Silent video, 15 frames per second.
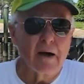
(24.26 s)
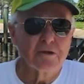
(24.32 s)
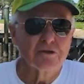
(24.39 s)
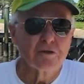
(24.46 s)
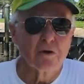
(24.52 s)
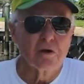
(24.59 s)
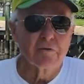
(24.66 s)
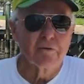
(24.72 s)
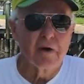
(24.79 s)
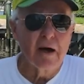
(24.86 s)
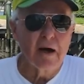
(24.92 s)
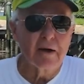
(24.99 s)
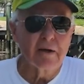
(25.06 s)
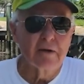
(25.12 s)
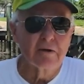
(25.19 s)
sort of
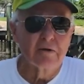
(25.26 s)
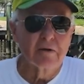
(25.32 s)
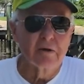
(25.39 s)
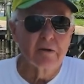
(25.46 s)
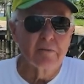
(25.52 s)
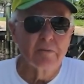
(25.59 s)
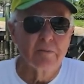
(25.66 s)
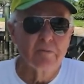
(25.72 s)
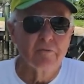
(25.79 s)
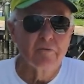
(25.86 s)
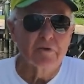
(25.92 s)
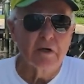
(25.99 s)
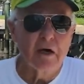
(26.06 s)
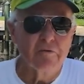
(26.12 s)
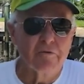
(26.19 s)
got into the
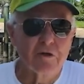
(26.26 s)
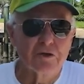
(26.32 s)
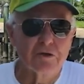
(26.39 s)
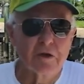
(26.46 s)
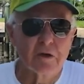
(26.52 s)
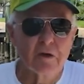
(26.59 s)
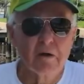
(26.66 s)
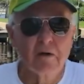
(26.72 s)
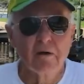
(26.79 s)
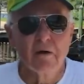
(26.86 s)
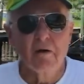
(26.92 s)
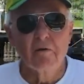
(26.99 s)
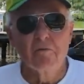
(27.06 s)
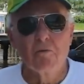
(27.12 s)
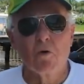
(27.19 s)
fly fishing
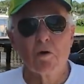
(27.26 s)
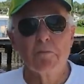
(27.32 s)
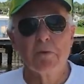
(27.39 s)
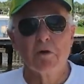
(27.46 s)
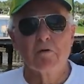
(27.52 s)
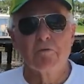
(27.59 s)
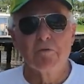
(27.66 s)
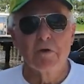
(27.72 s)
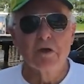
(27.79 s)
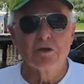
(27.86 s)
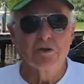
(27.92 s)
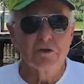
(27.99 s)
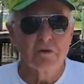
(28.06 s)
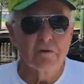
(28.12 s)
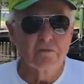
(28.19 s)
for
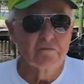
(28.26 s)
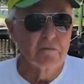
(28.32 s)
billfish